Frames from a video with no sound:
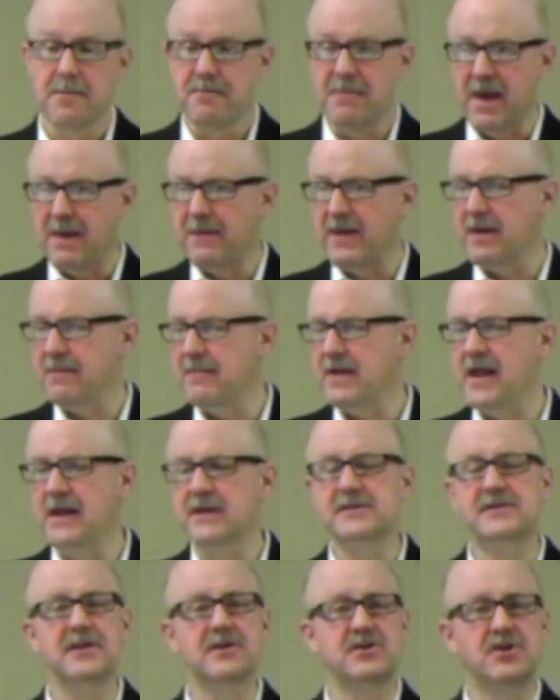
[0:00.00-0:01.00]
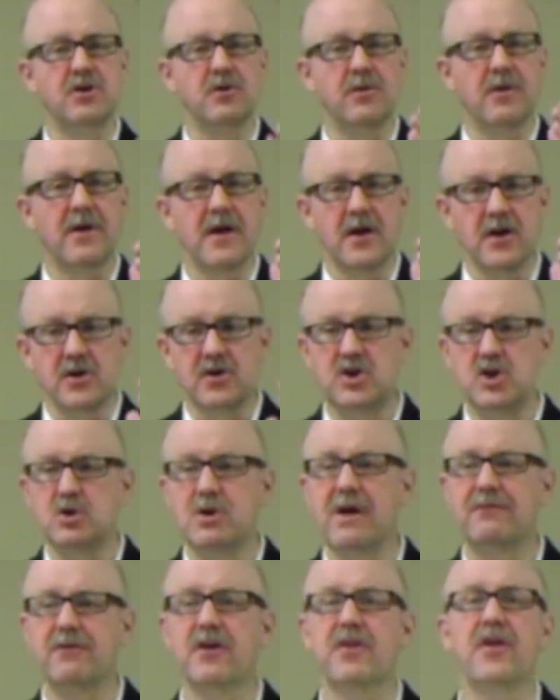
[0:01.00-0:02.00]
Maybe it means that you
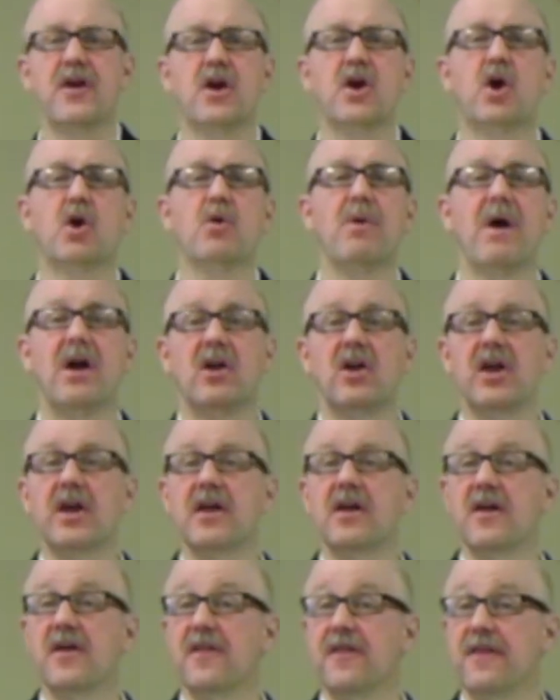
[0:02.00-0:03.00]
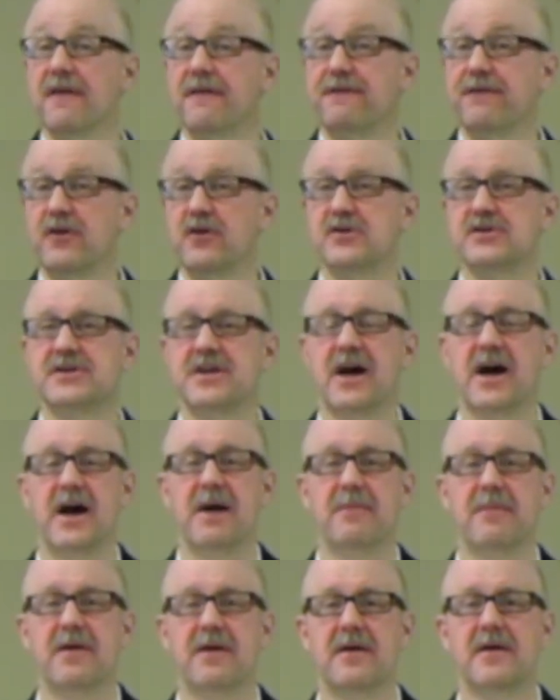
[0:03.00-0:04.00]
do everything correctly the first
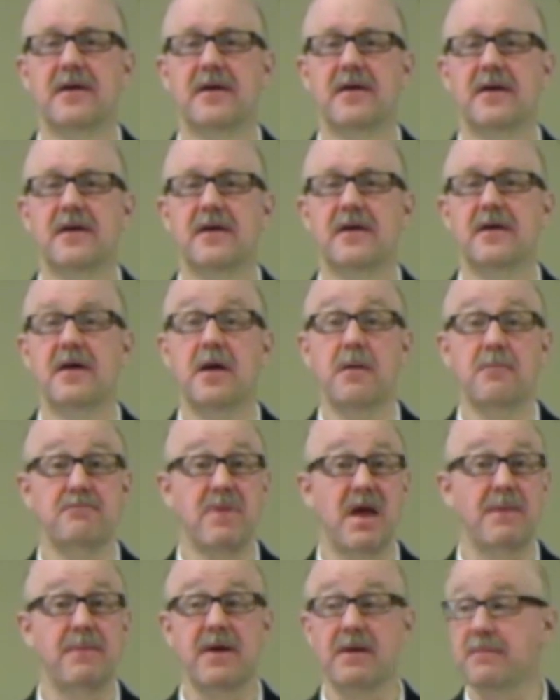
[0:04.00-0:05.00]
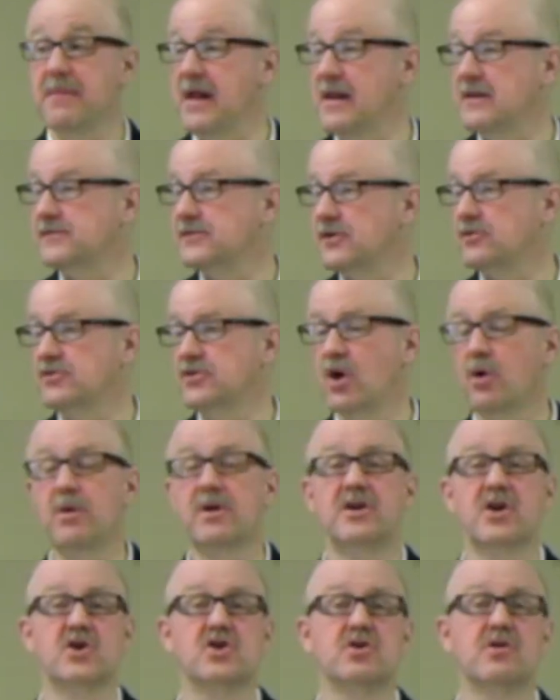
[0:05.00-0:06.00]
time. Maybe it means there's no
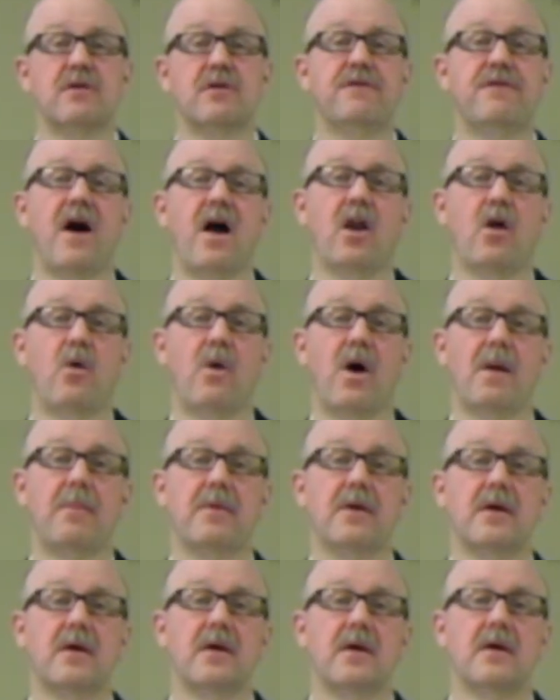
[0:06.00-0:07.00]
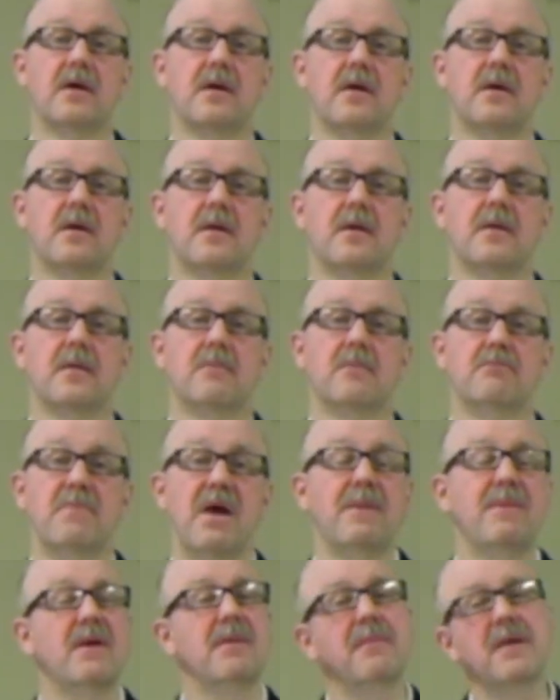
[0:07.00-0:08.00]
additional follow-up.
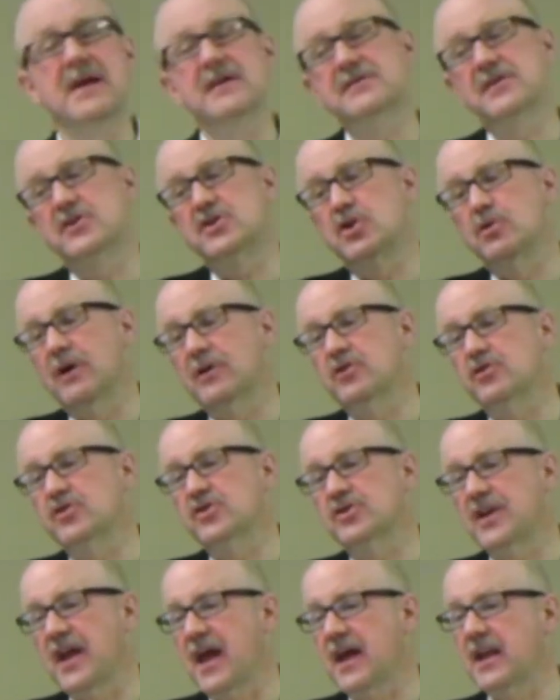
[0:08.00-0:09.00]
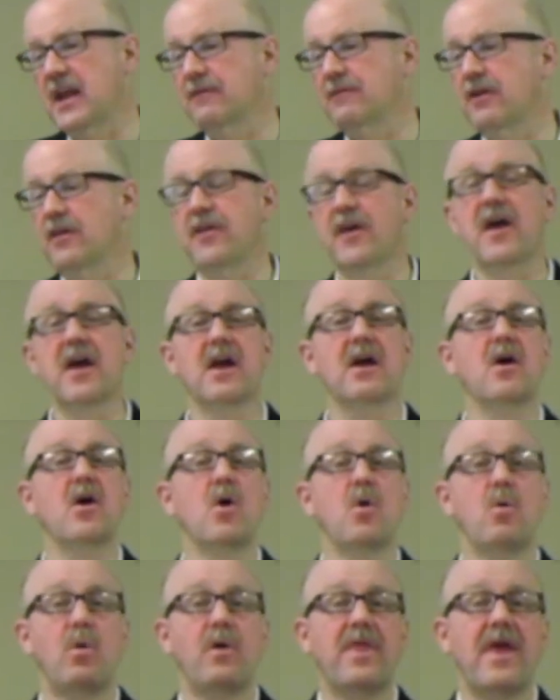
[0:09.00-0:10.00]
Maybe it means that you understand everything
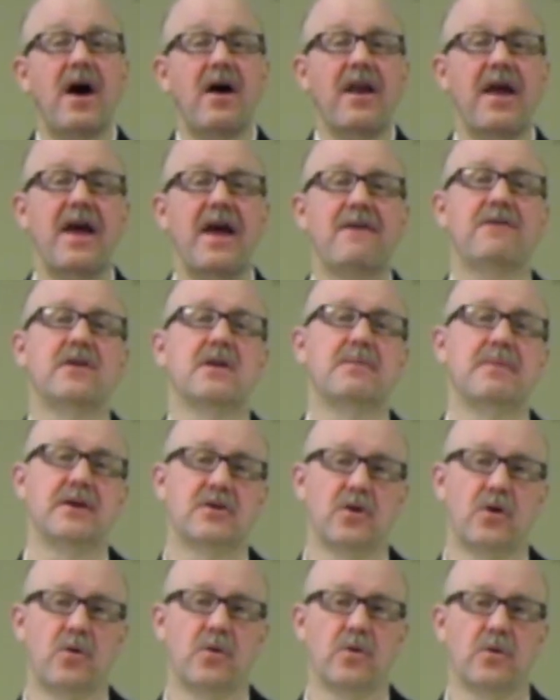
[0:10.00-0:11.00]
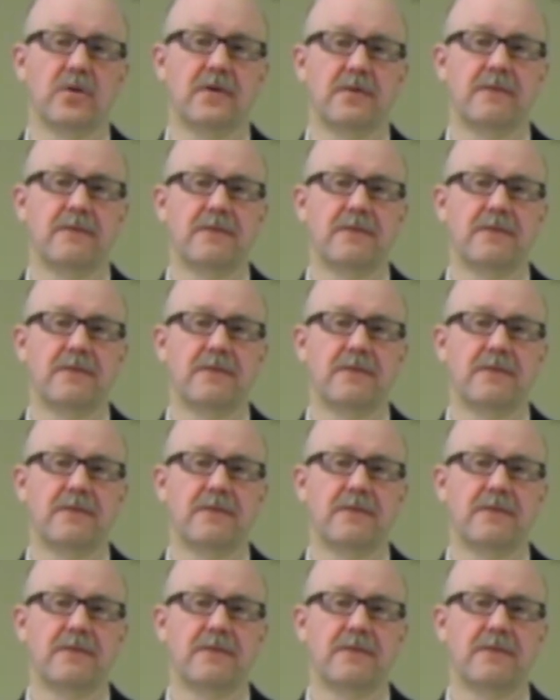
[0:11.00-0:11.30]
without having to be told.